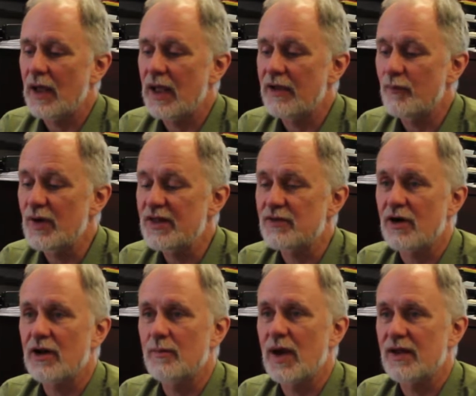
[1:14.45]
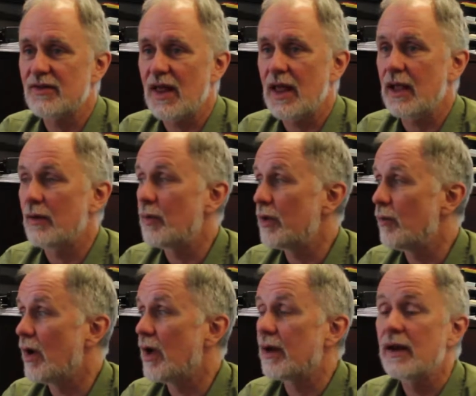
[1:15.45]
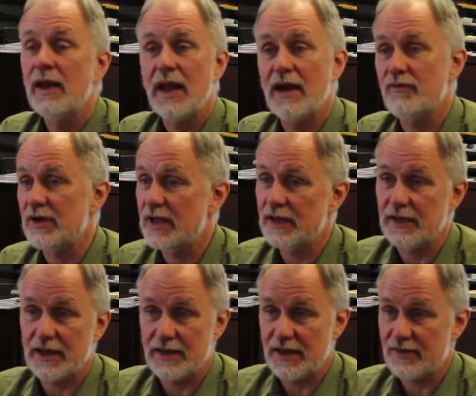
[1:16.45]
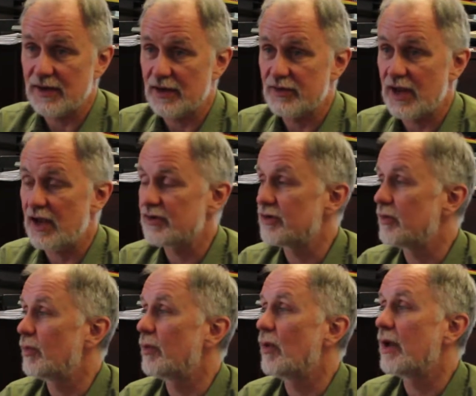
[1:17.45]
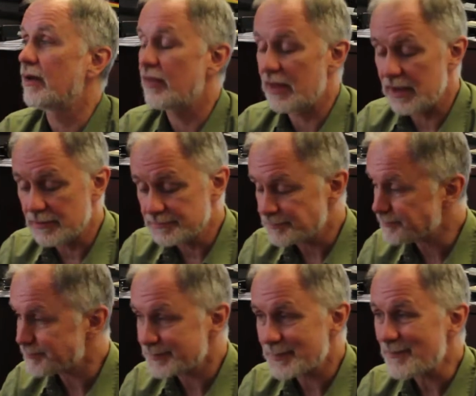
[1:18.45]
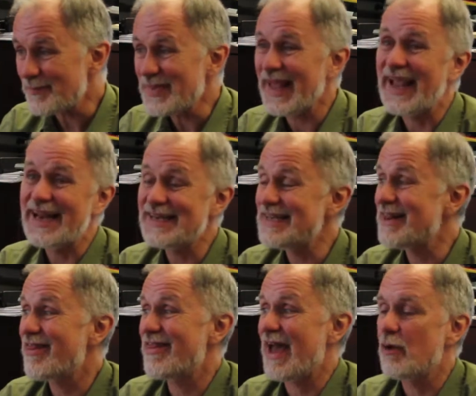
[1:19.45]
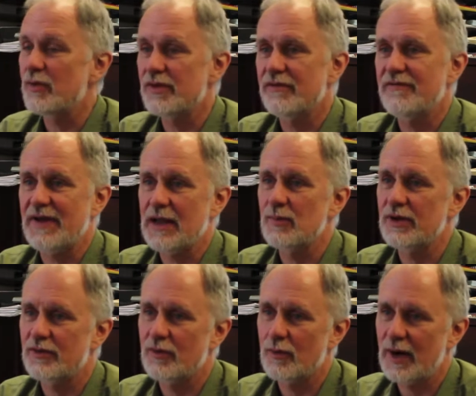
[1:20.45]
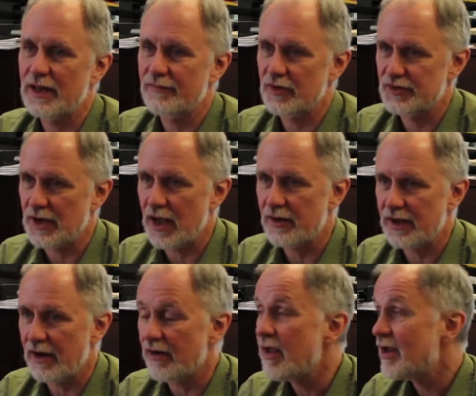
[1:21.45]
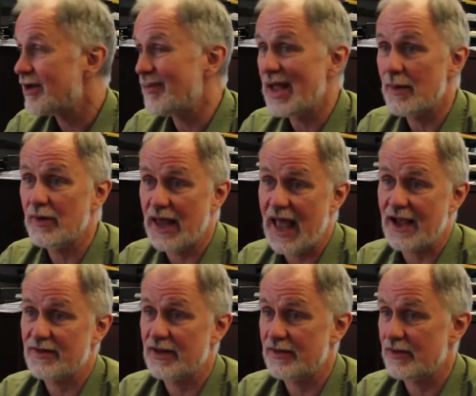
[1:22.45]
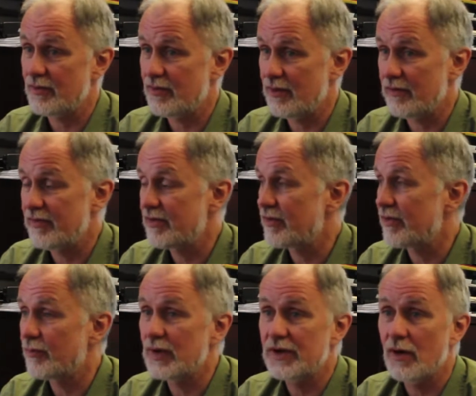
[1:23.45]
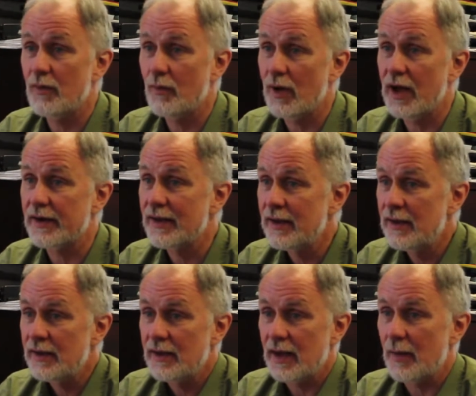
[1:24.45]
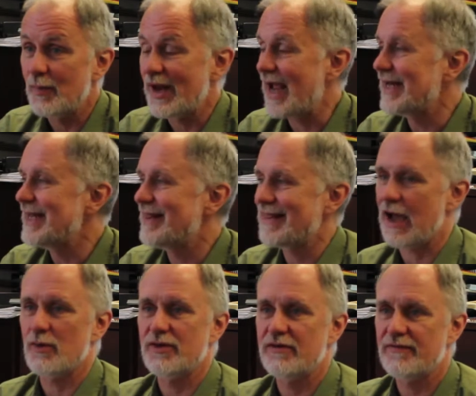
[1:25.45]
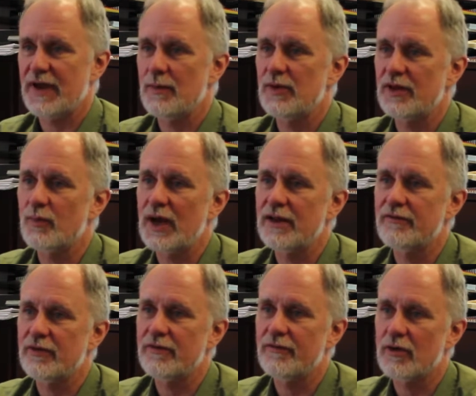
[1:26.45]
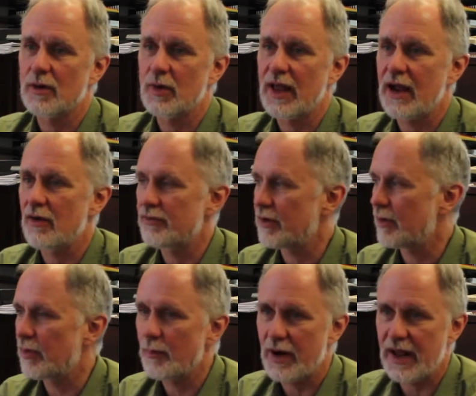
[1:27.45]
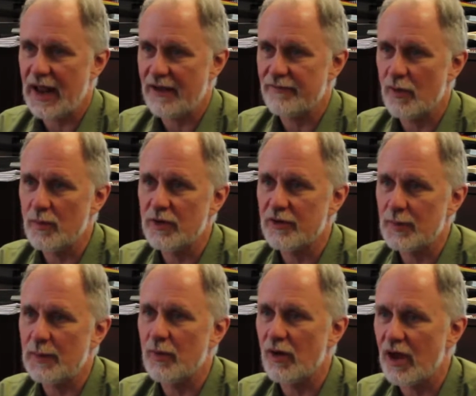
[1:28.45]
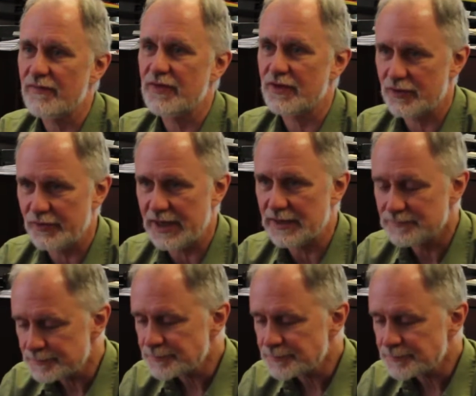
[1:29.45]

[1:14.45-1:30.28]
If we started by saying we want every kid to get a decent education, we want the 18,000 families who are waiting for childcare to be able to access those services. We don't want 90,000 families waiting for affordable housing. We want to have homeless people off the street.